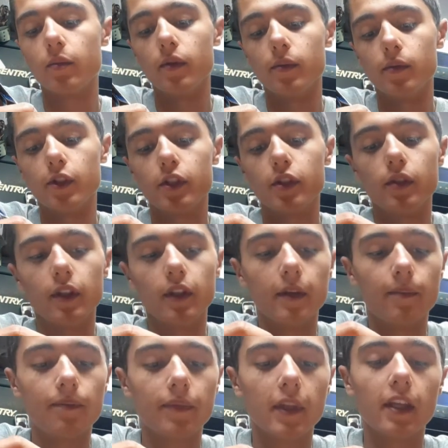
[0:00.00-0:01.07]
when we're shooting
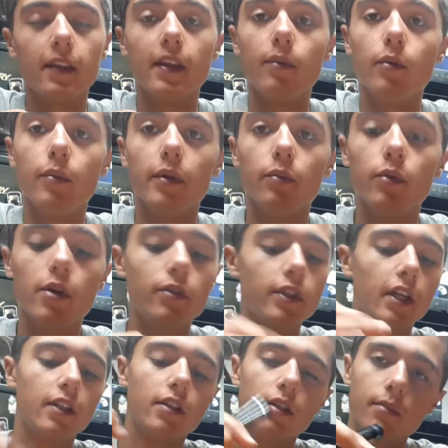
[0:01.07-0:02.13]
them, and then when we
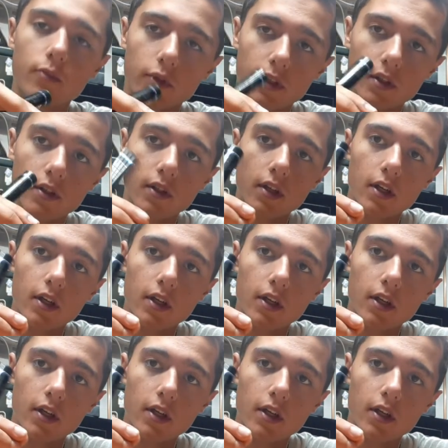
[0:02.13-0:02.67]
rotate them, we'll